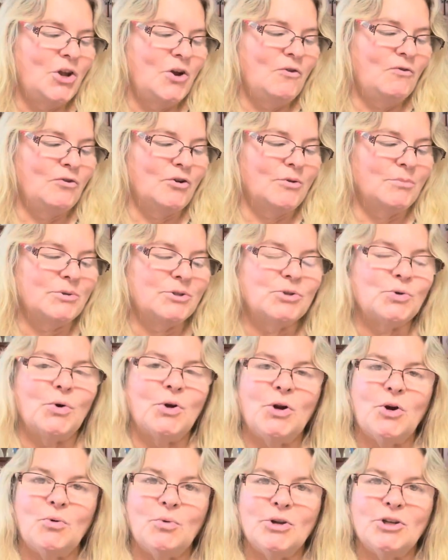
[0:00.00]
from
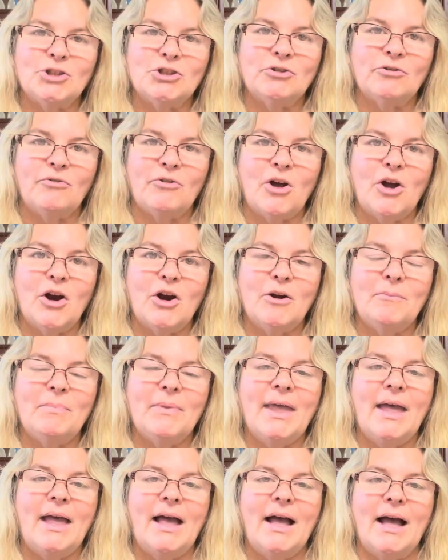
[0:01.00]
Sawyer Ridge Farm.
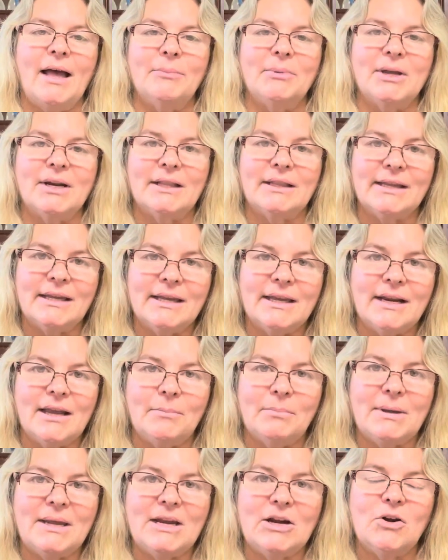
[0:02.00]
I'm going to link it
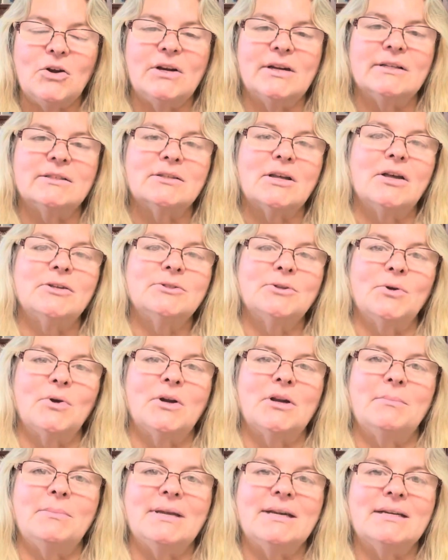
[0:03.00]
up here, and it's also
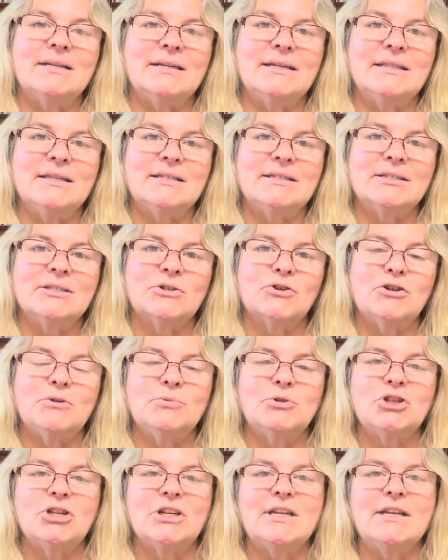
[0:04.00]
going to be in the
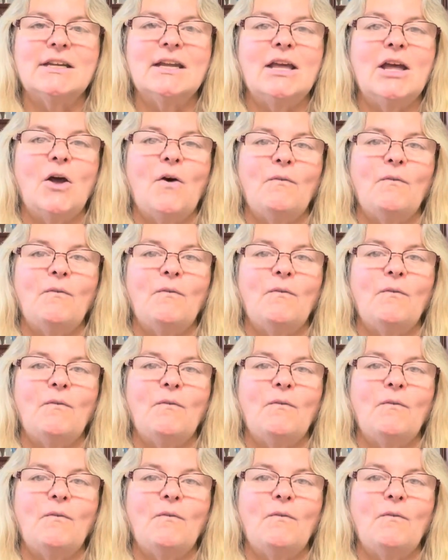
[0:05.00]
description.